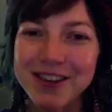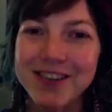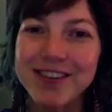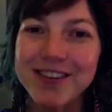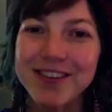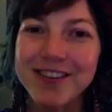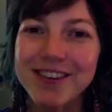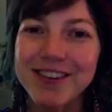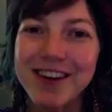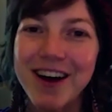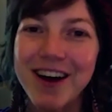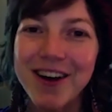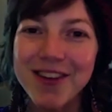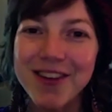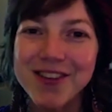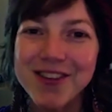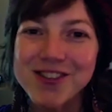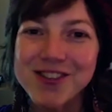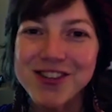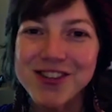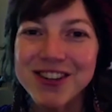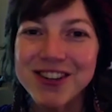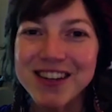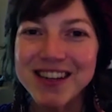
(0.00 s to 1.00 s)
health
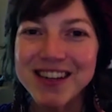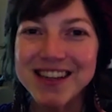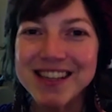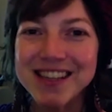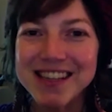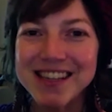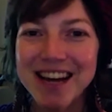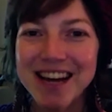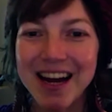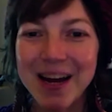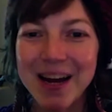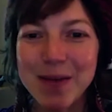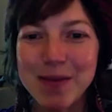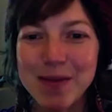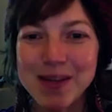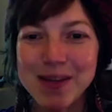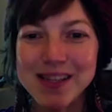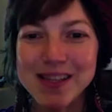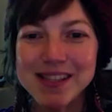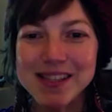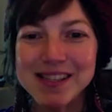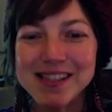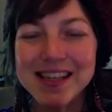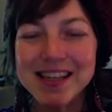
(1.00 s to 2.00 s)
journey at the time
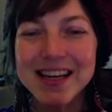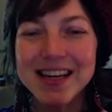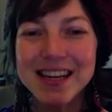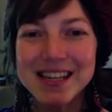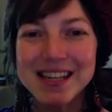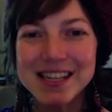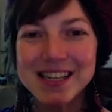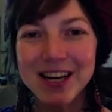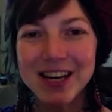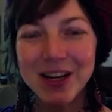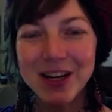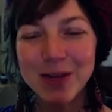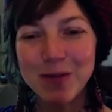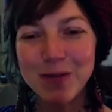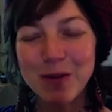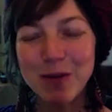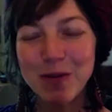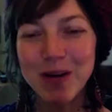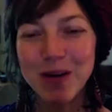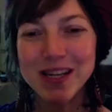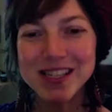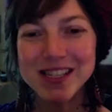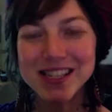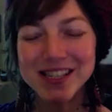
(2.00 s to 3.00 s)
is telling me
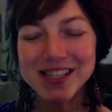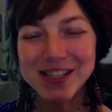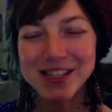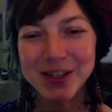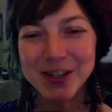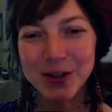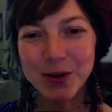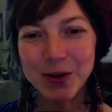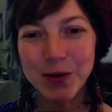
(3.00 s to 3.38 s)
what to do.